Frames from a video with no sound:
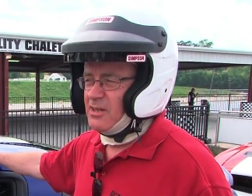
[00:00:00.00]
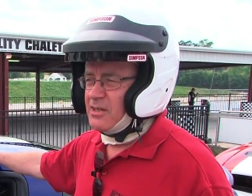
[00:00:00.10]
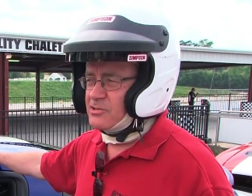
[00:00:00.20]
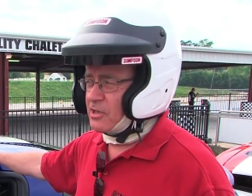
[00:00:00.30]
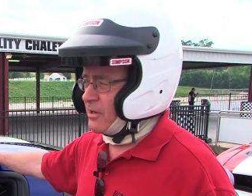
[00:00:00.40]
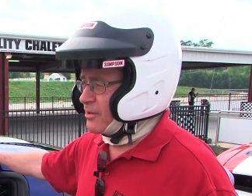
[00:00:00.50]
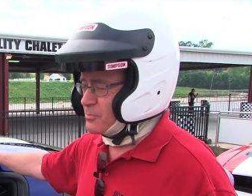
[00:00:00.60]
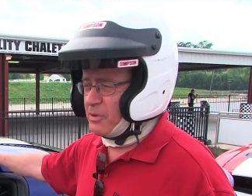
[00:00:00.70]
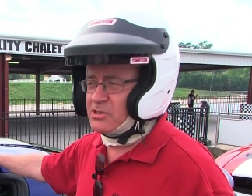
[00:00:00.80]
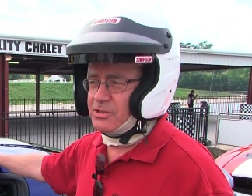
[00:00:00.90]
Is the car is
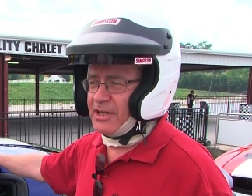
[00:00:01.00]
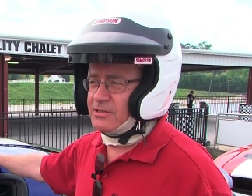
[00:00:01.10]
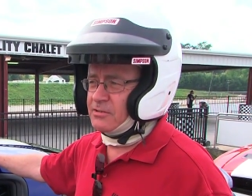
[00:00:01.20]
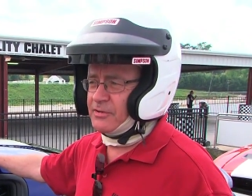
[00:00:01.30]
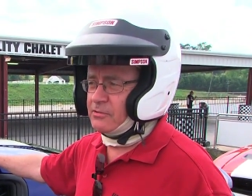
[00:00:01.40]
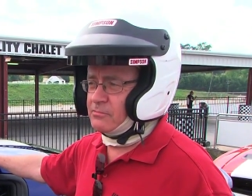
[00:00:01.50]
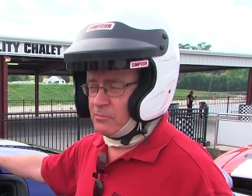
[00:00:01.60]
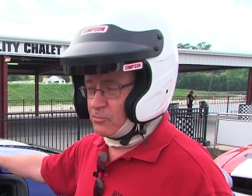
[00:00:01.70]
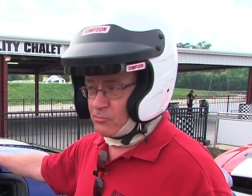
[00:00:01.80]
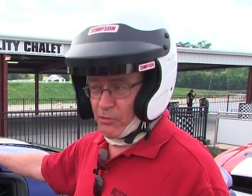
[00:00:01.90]
much less of a
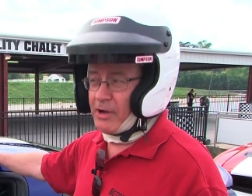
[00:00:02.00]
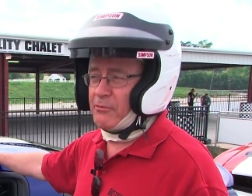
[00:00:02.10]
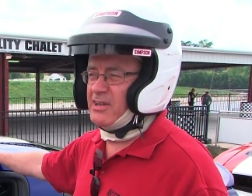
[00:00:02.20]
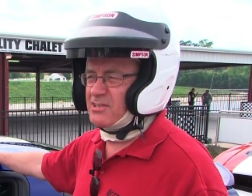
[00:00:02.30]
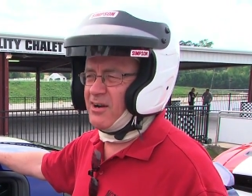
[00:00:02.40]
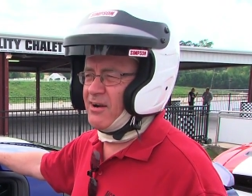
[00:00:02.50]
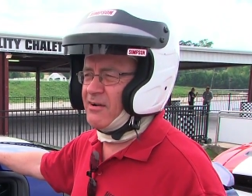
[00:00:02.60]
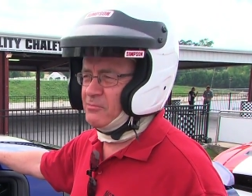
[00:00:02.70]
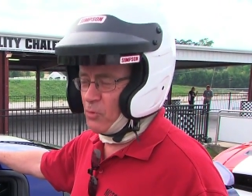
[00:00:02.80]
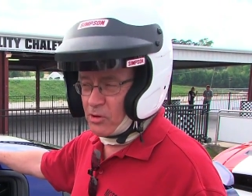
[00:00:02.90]
drag race
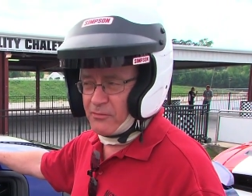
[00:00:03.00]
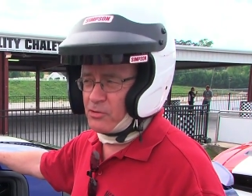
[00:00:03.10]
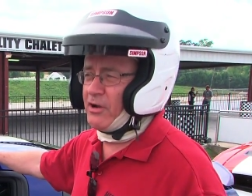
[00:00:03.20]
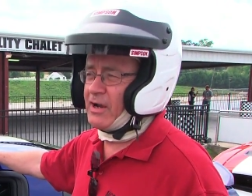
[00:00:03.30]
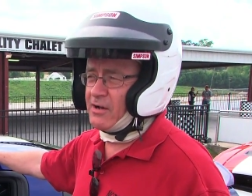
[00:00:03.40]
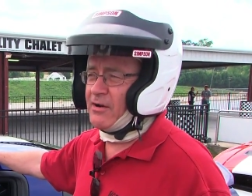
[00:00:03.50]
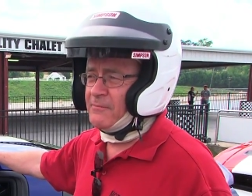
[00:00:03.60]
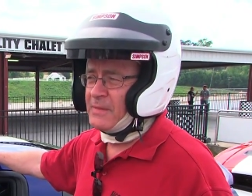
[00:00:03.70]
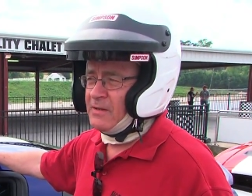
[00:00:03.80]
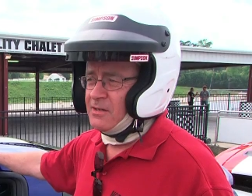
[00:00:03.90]
car and more of a track car.
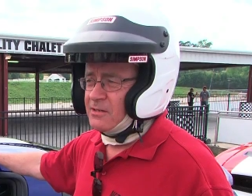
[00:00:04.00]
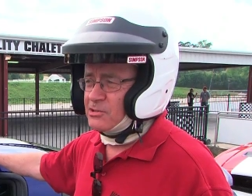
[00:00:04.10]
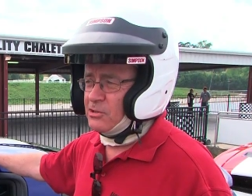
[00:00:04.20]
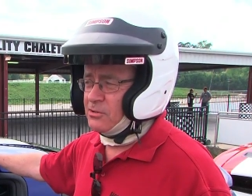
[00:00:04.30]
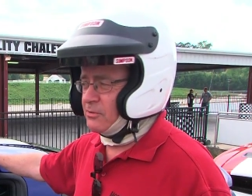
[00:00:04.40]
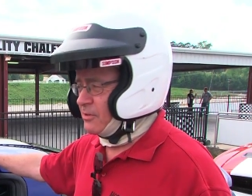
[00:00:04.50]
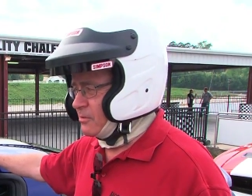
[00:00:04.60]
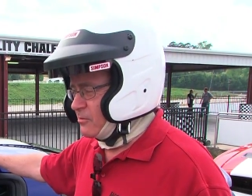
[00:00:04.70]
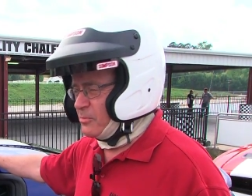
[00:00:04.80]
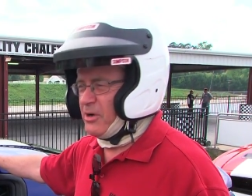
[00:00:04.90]

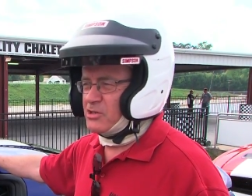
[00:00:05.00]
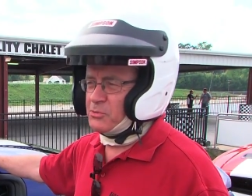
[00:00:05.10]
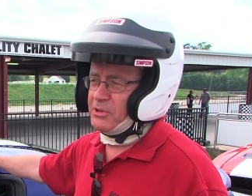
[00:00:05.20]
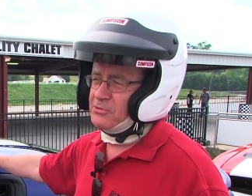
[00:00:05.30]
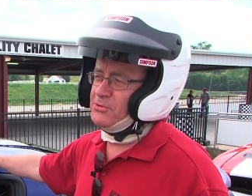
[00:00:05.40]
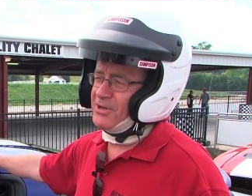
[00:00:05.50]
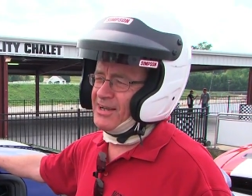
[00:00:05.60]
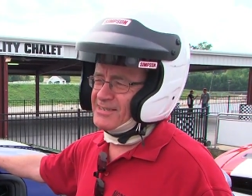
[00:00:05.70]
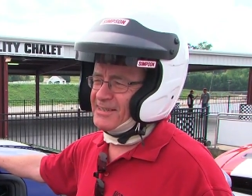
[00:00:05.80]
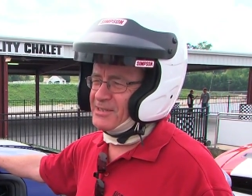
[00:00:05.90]
So, Lost 302
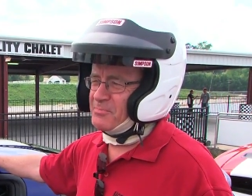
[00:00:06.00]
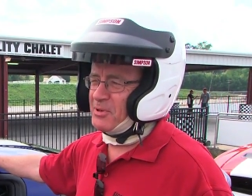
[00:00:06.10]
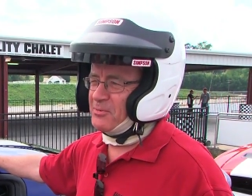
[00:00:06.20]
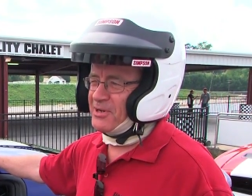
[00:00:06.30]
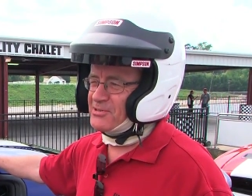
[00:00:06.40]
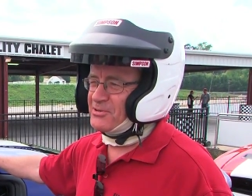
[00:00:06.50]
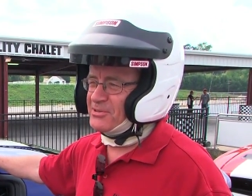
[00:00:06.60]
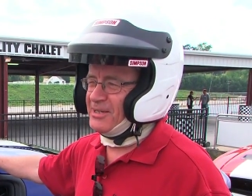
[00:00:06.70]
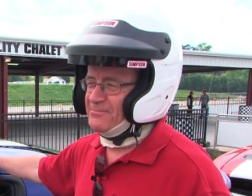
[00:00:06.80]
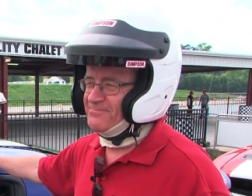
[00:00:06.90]
guys, I guess, better watch their
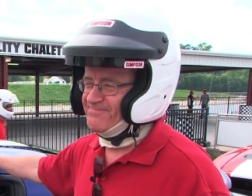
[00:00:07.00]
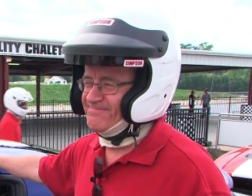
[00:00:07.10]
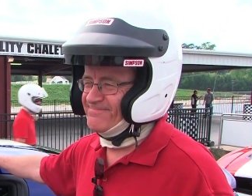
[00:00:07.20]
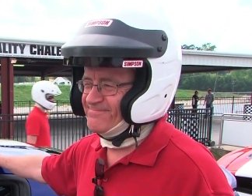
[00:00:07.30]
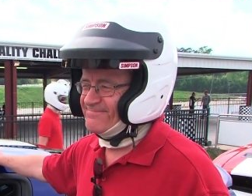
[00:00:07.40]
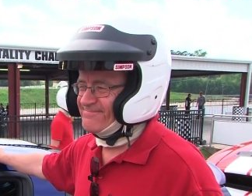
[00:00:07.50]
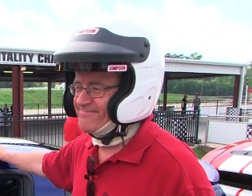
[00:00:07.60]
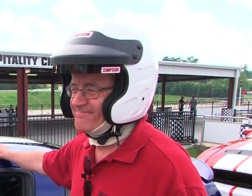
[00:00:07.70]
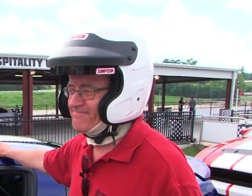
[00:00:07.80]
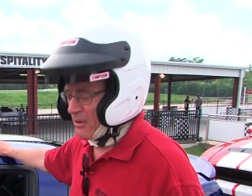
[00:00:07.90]
step.
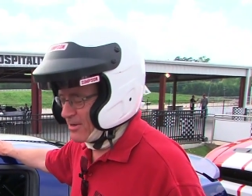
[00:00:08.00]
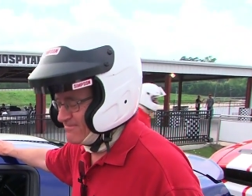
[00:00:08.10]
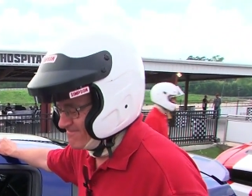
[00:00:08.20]
All right.